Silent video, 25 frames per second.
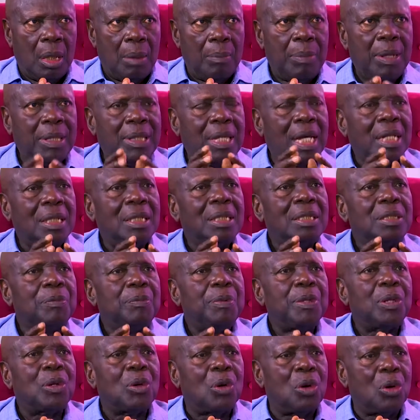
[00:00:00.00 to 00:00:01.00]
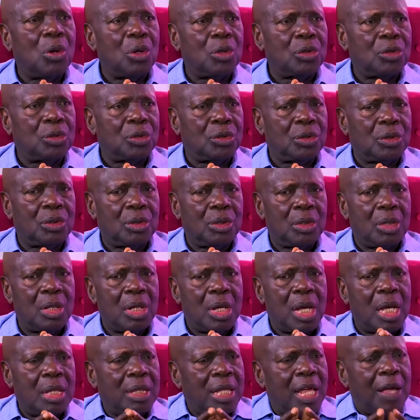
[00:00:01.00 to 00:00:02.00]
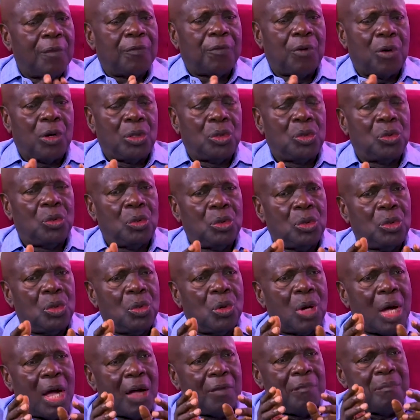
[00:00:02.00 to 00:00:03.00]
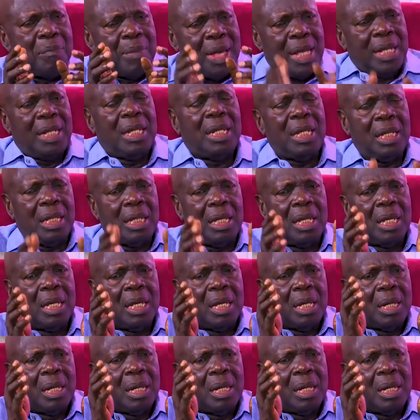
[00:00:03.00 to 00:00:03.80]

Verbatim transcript: But that is because, and therefore you, you have many